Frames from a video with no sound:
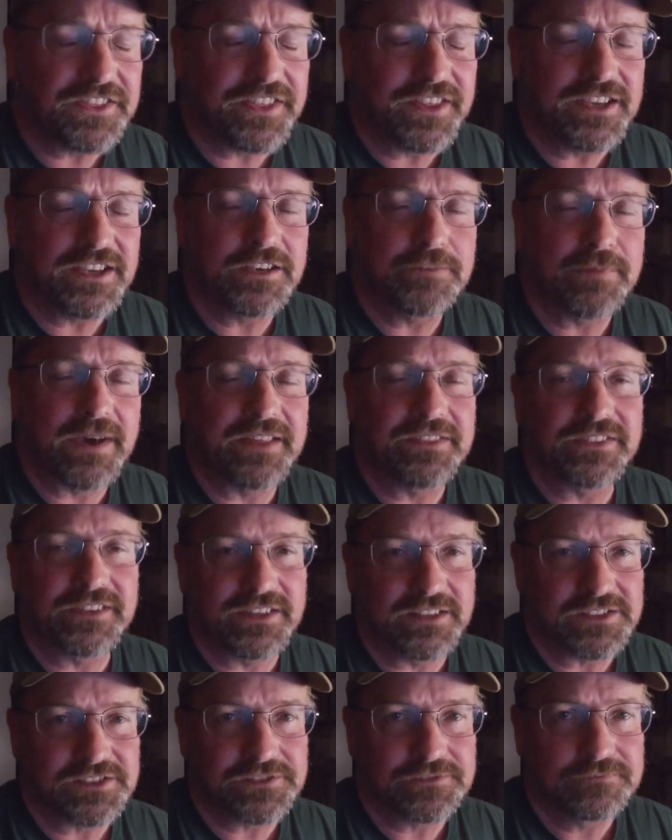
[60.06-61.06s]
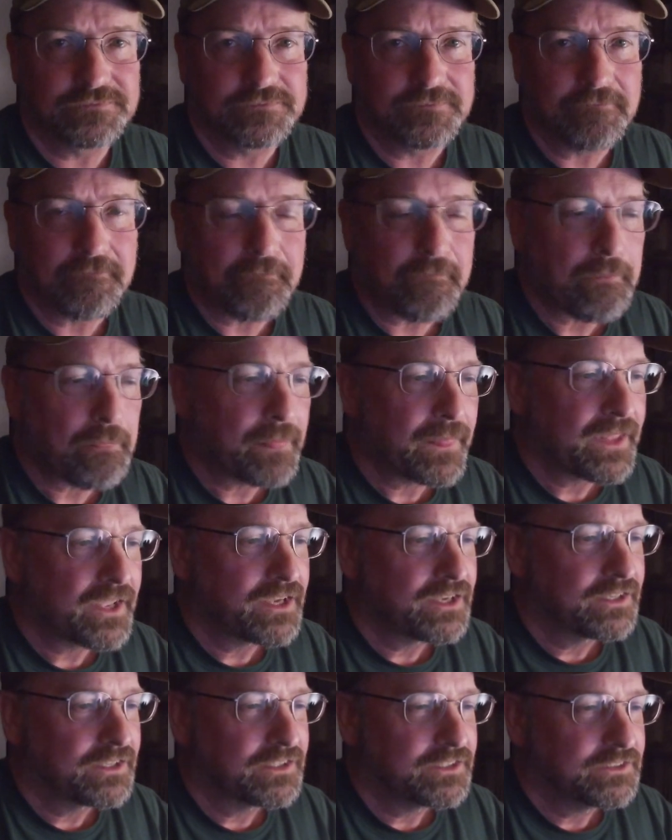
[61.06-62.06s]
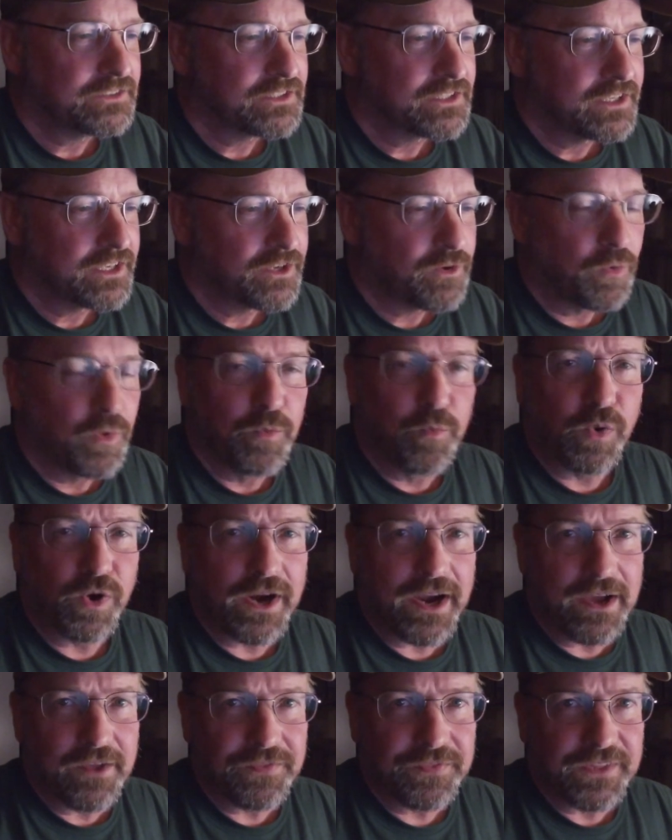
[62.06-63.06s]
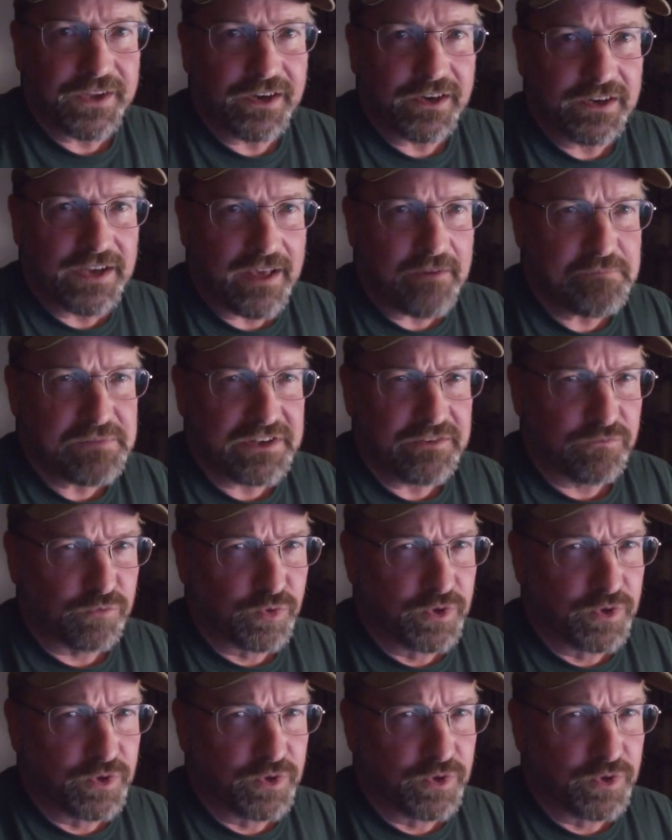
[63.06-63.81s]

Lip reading: thinking about this. When we're out there, and I've been